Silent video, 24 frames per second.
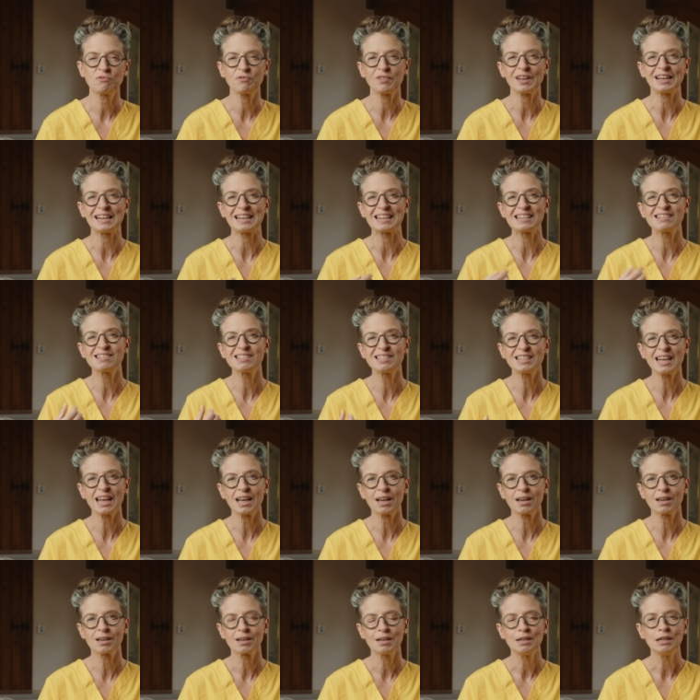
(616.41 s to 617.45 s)
feeling
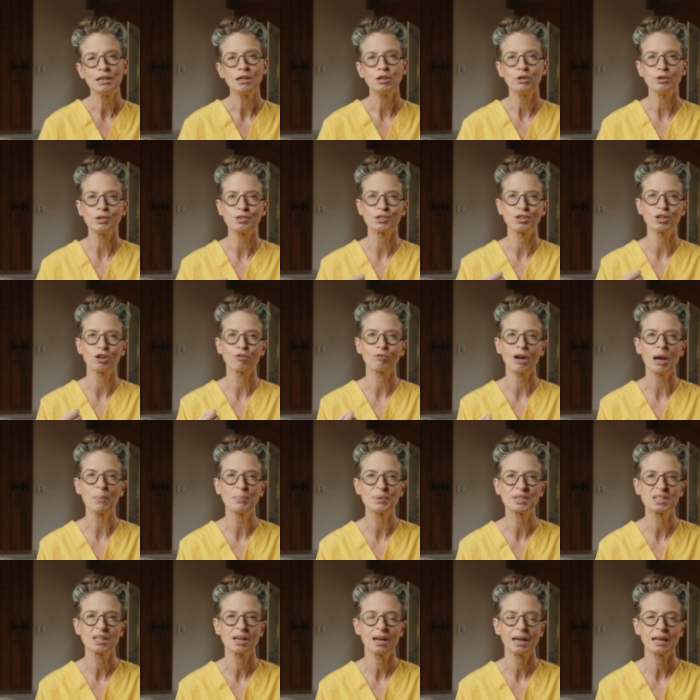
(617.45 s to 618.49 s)
sick, losing your
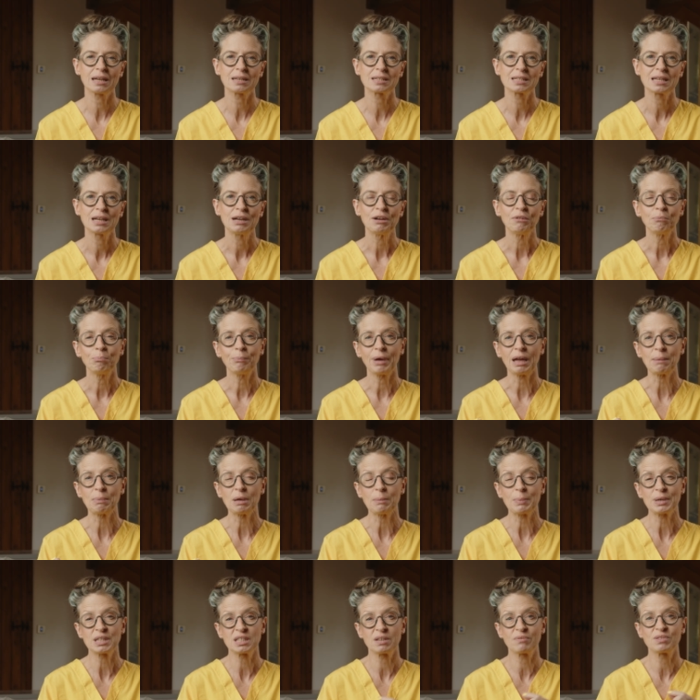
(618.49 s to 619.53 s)
appetite, maybe a
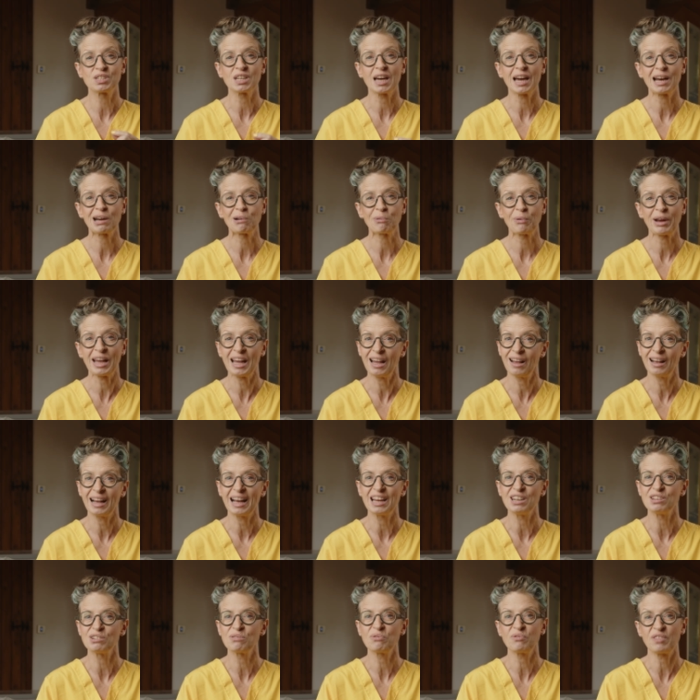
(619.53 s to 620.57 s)
bit of diarrhea
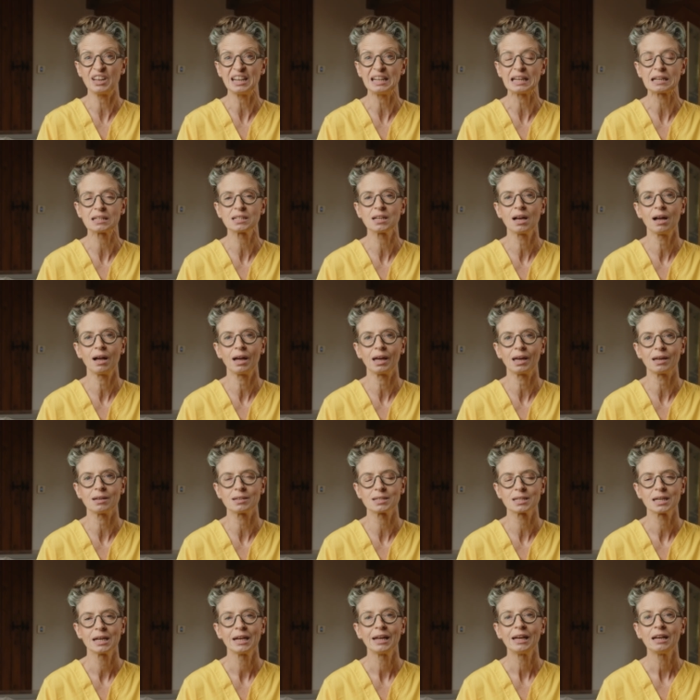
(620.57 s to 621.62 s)
and feeling
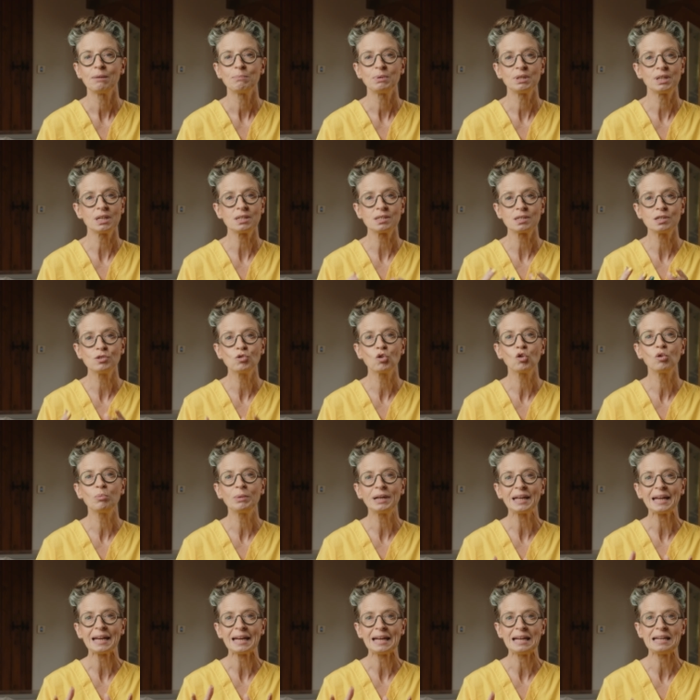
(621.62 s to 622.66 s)
tired. But this
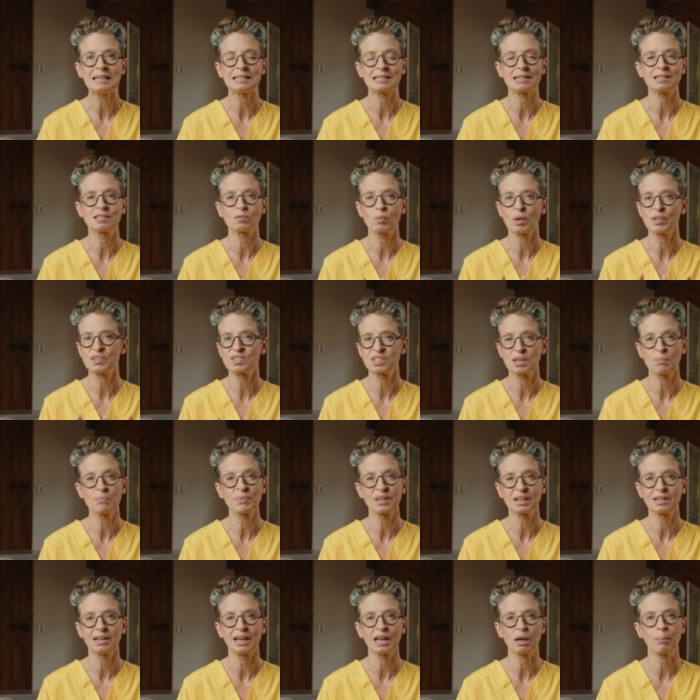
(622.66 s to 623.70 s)
normally eases with
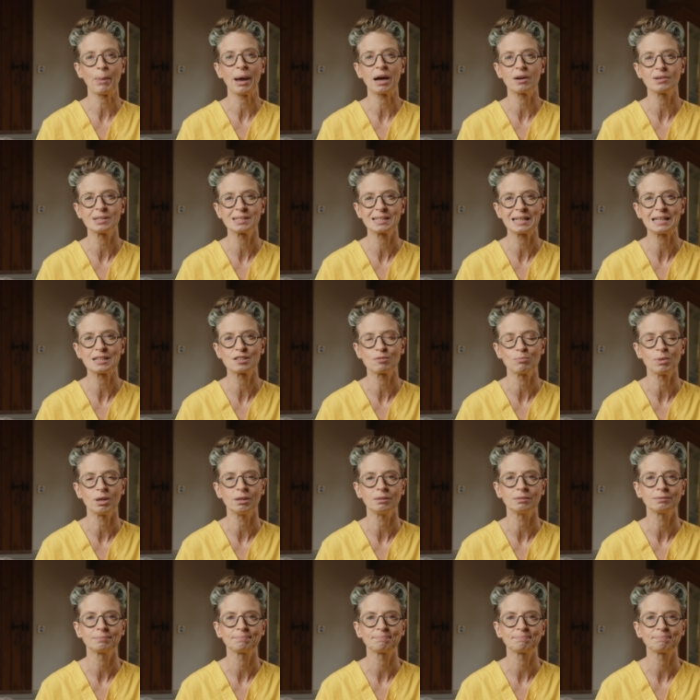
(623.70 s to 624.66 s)
something like paracetamol.